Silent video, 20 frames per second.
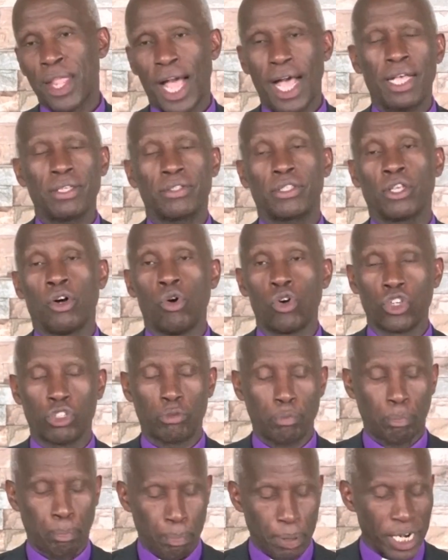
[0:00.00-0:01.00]
as the Holy
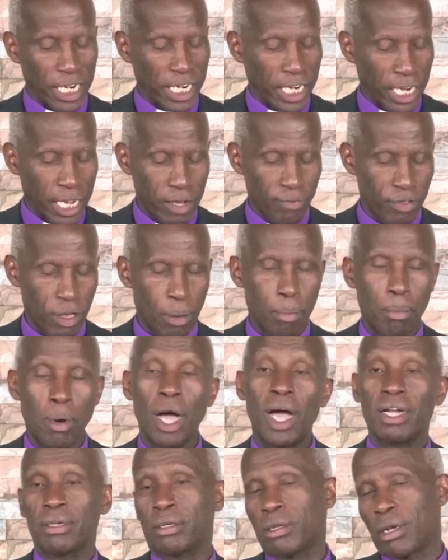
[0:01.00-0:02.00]
Spirit gave them
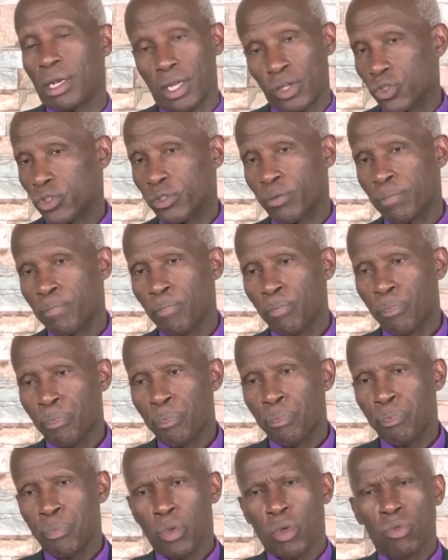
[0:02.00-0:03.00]
utterance.
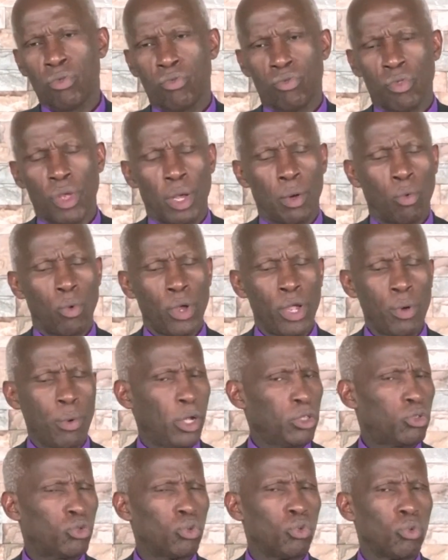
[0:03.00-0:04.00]
We
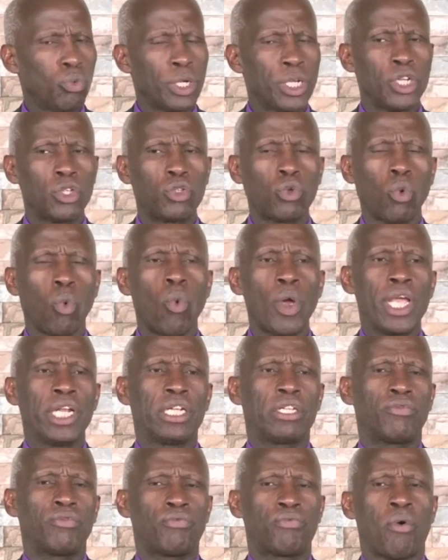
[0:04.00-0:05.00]
need to
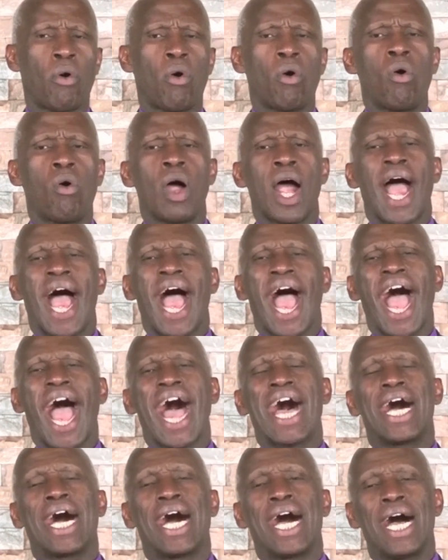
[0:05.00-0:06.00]
wait for
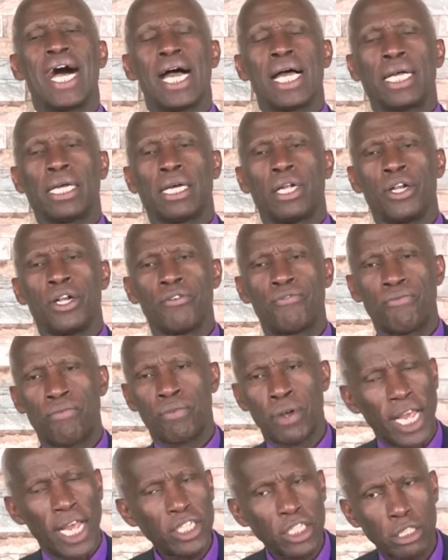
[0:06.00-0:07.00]
a
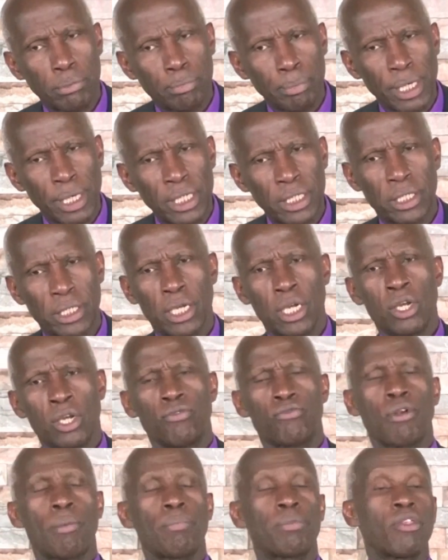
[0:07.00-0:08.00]
refreshment
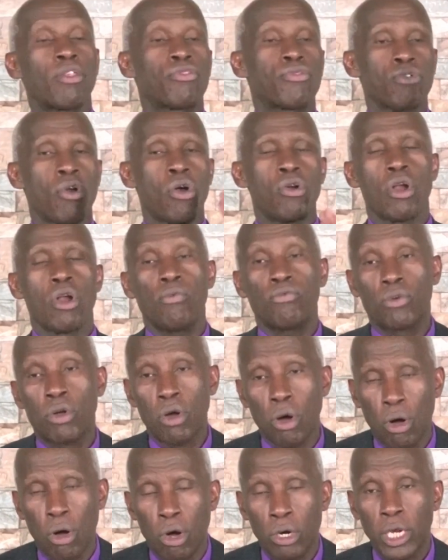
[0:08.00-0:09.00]
from the throne of
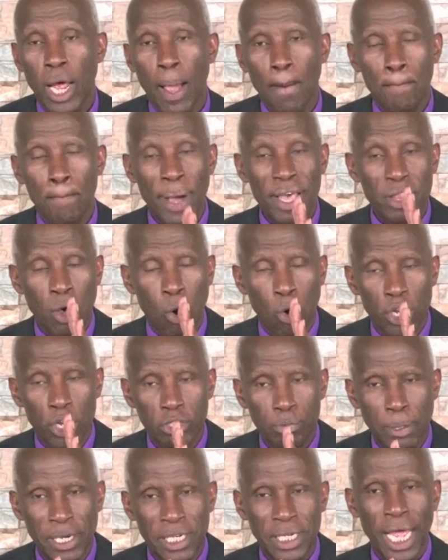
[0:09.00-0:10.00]
God by the Holy
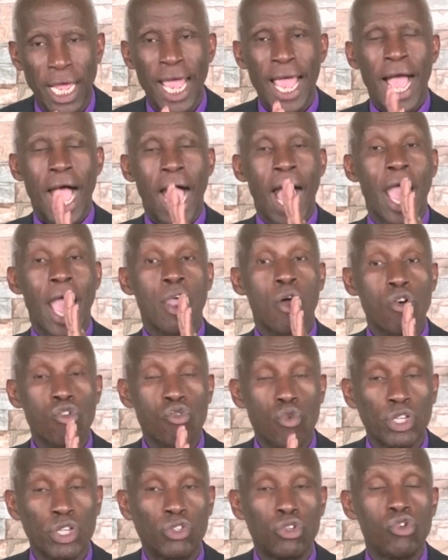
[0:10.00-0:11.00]
Spirit. I
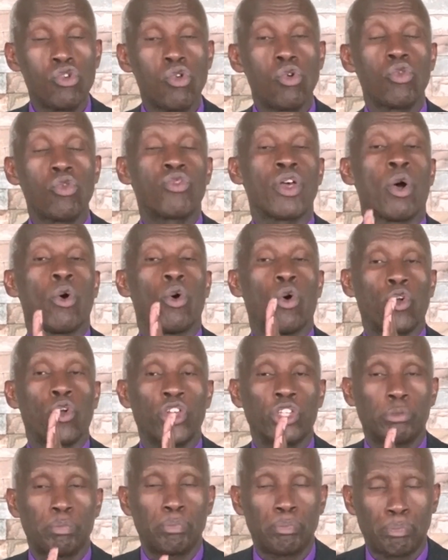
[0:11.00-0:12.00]
always know the
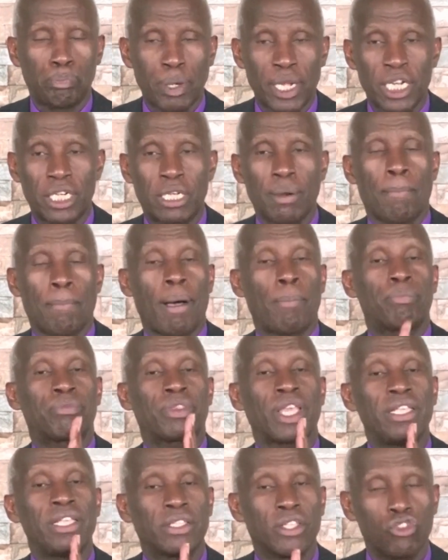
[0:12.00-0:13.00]
Holy Spirit
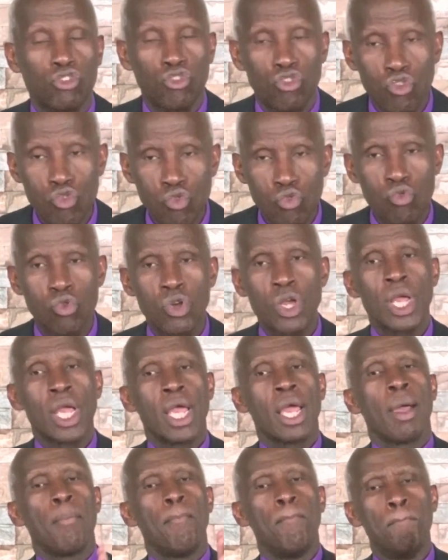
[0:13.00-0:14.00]
baptizes you
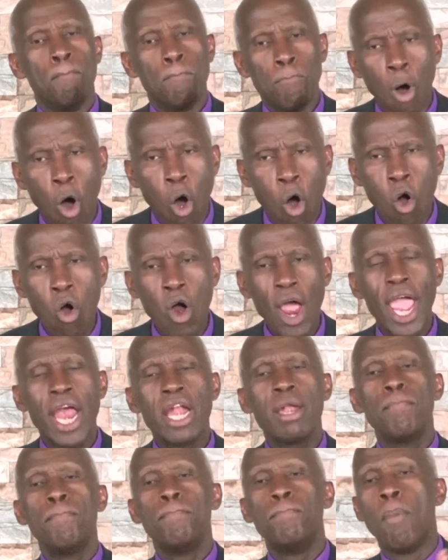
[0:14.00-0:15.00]
more
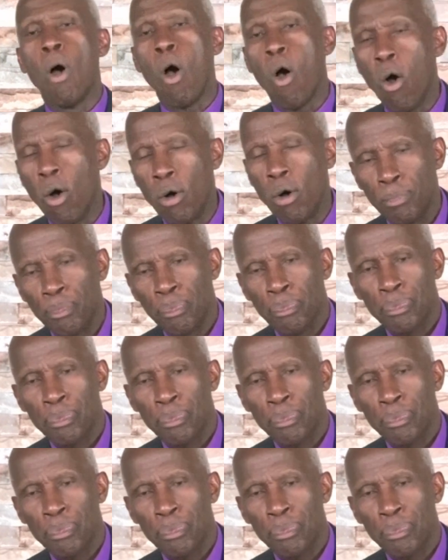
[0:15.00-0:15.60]
and more.